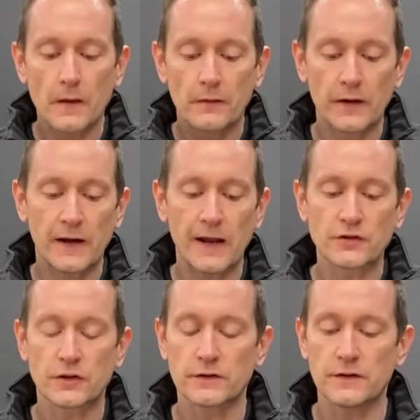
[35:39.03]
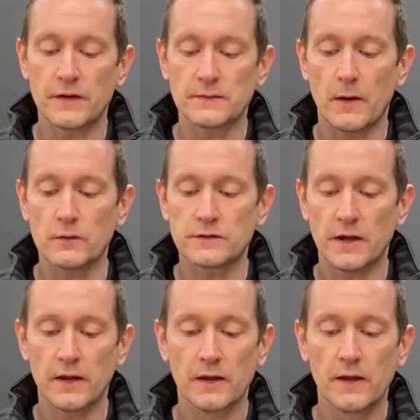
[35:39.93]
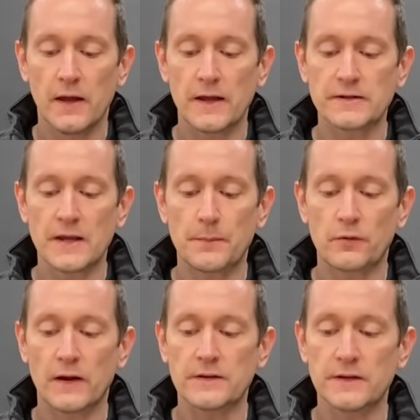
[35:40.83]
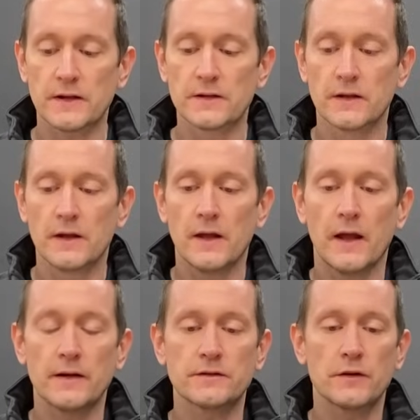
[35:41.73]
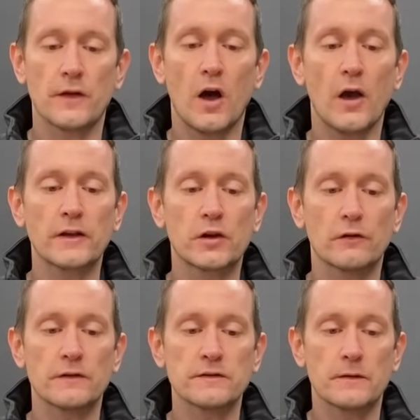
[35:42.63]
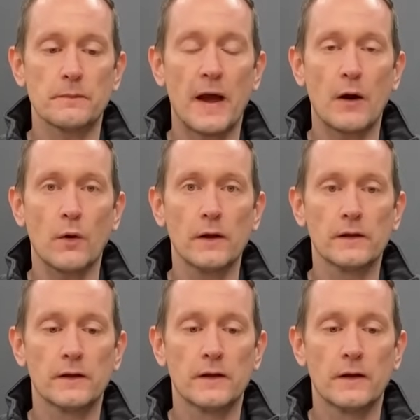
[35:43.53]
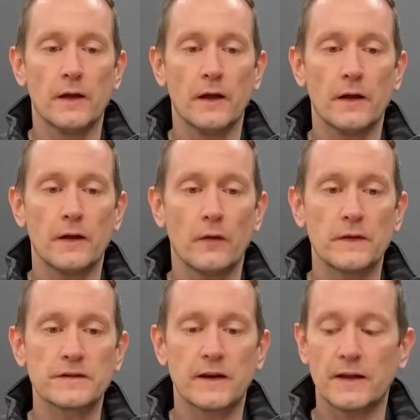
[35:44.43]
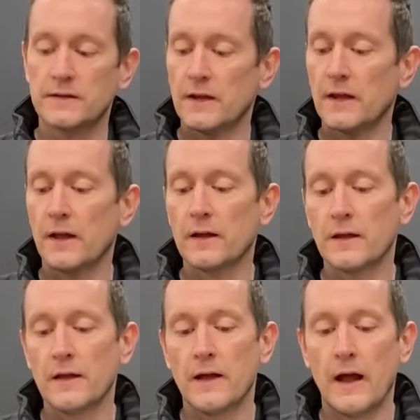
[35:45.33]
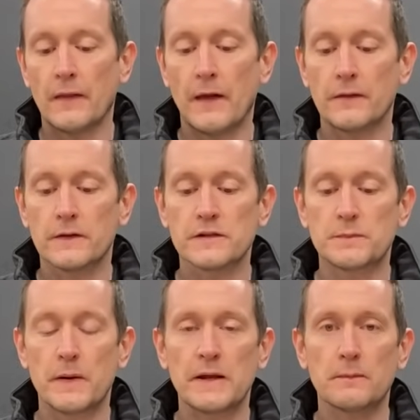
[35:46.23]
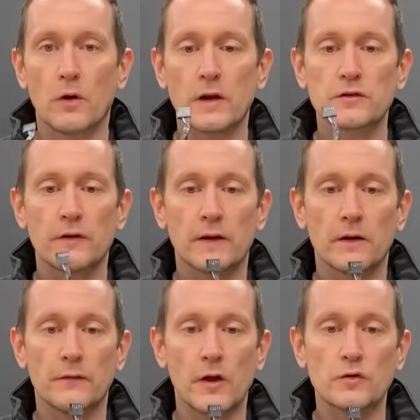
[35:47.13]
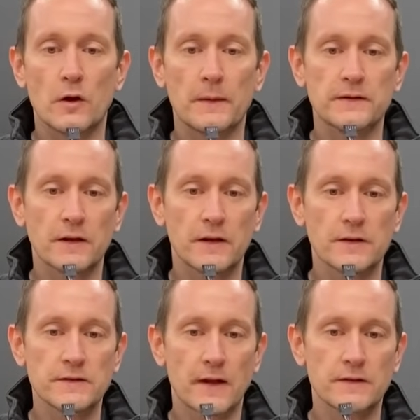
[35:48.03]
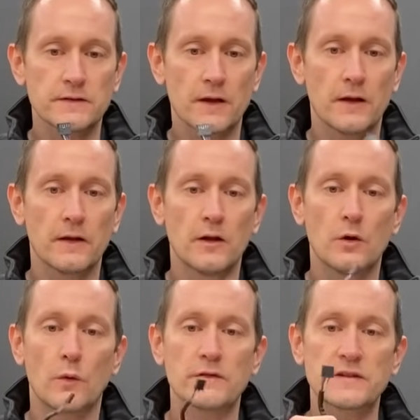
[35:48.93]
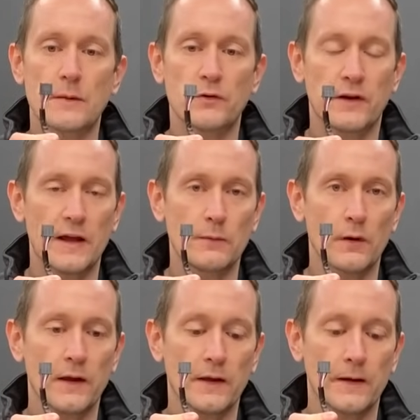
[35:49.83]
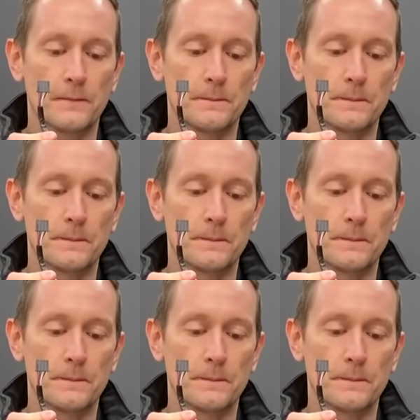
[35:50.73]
The connection to this motor is separated into the high current and power on this connector here, and then speed monitoring of the odometer sensor with a separate cable here.